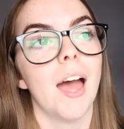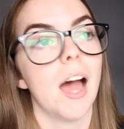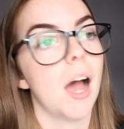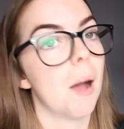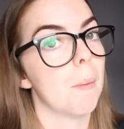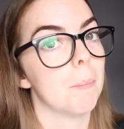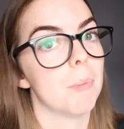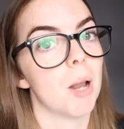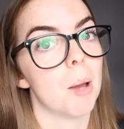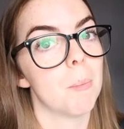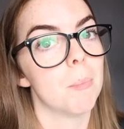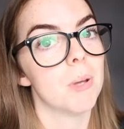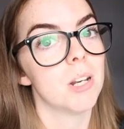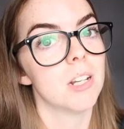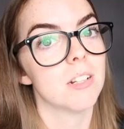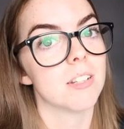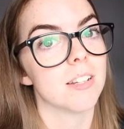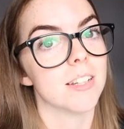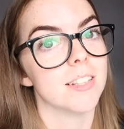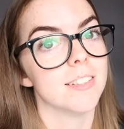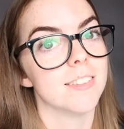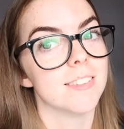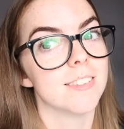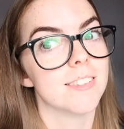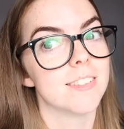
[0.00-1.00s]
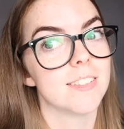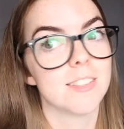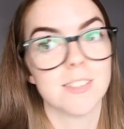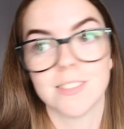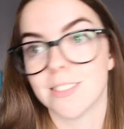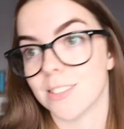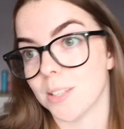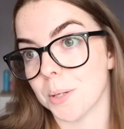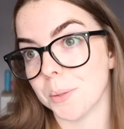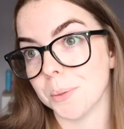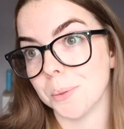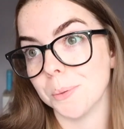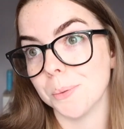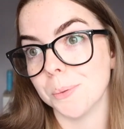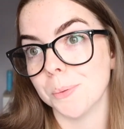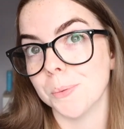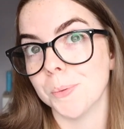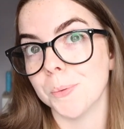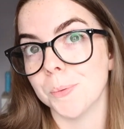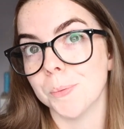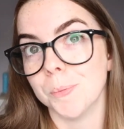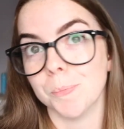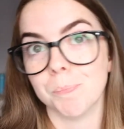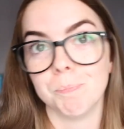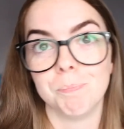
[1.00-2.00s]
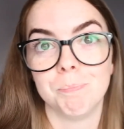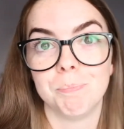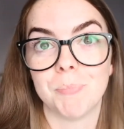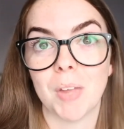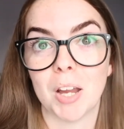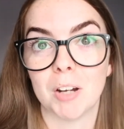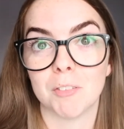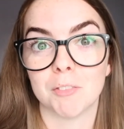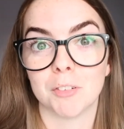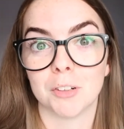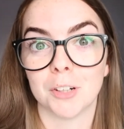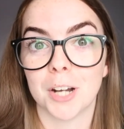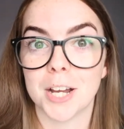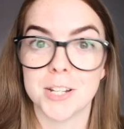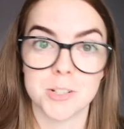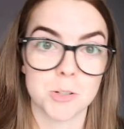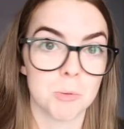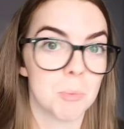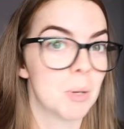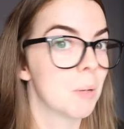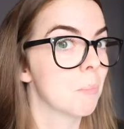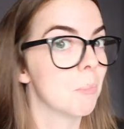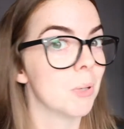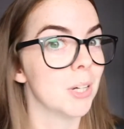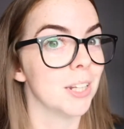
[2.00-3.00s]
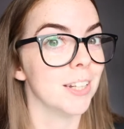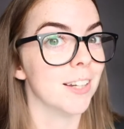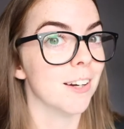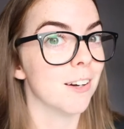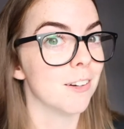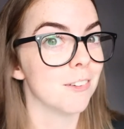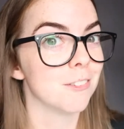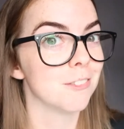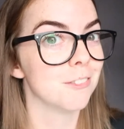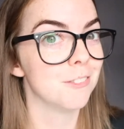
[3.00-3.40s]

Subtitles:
am not monetized. So therefore I don't make money off